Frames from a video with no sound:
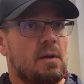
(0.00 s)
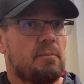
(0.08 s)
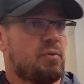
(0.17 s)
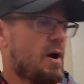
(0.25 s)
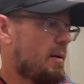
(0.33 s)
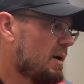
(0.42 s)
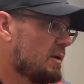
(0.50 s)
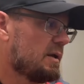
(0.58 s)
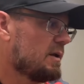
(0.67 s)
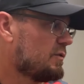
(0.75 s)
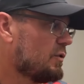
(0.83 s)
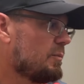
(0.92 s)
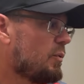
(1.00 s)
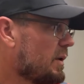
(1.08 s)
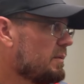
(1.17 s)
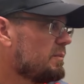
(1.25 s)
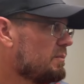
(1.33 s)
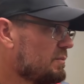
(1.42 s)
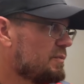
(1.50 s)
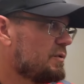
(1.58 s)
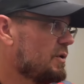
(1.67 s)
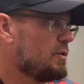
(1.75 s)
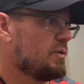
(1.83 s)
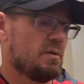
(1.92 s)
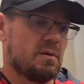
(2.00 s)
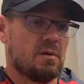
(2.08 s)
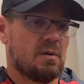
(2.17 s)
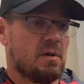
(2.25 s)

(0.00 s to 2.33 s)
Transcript: primarily a two-point dude.